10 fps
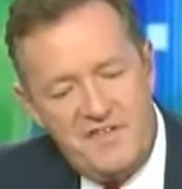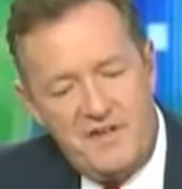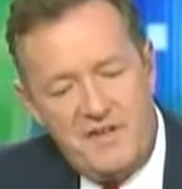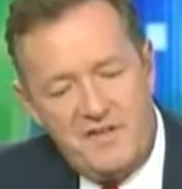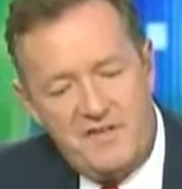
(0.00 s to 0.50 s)

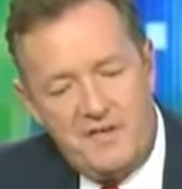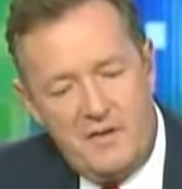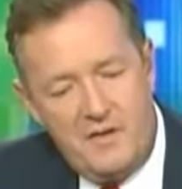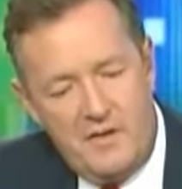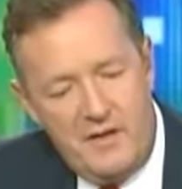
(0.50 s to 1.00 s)
since
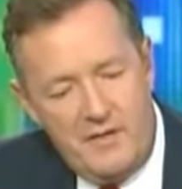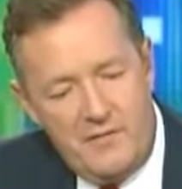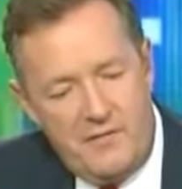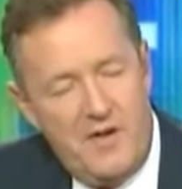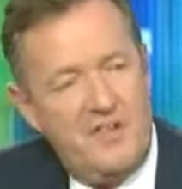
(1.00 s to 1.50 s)
the
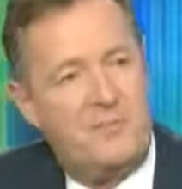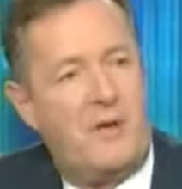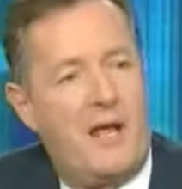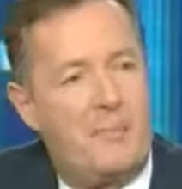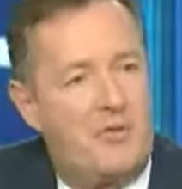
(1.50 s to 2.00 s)
first
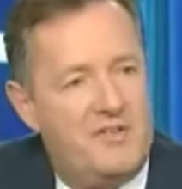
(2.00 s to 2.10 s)
black